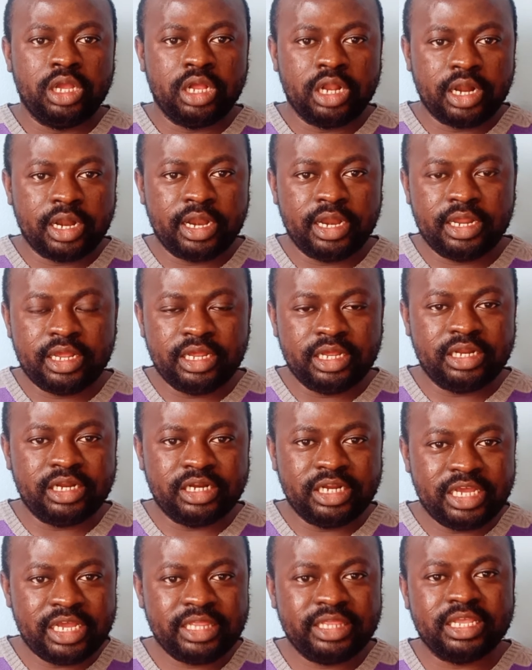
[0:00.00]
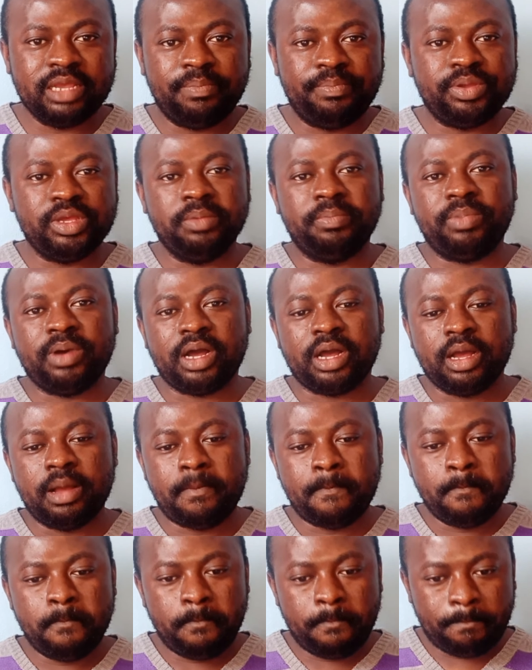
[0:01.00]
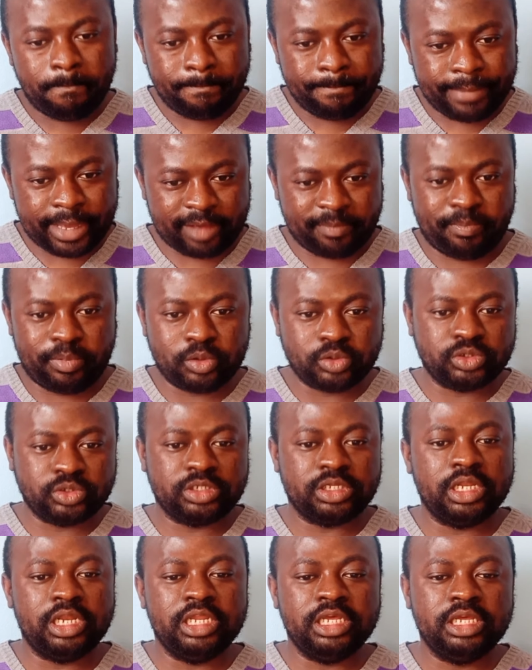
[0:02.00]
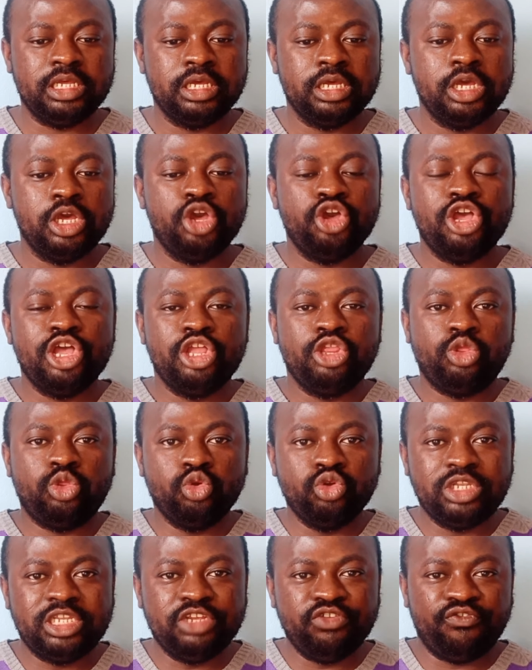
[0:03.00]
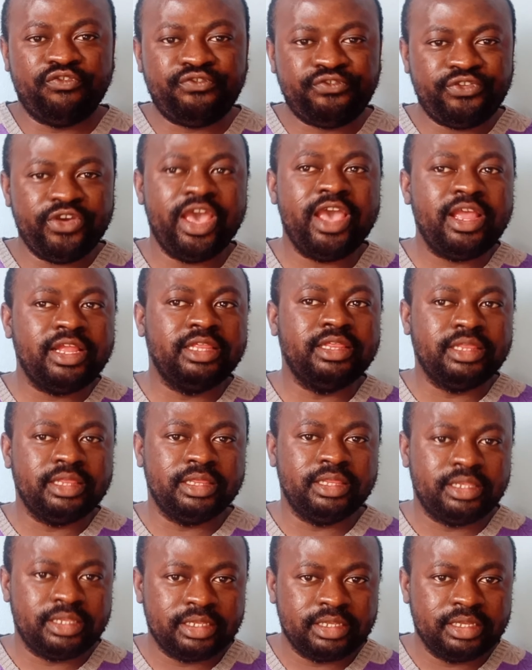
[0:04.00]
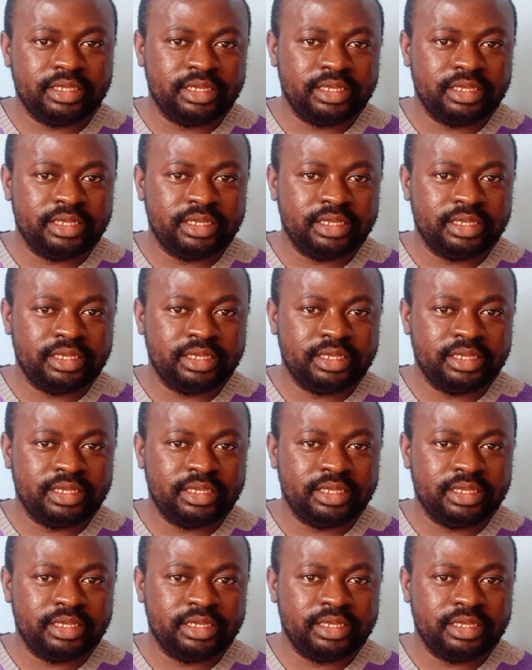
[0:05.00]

read the paper purposely to defend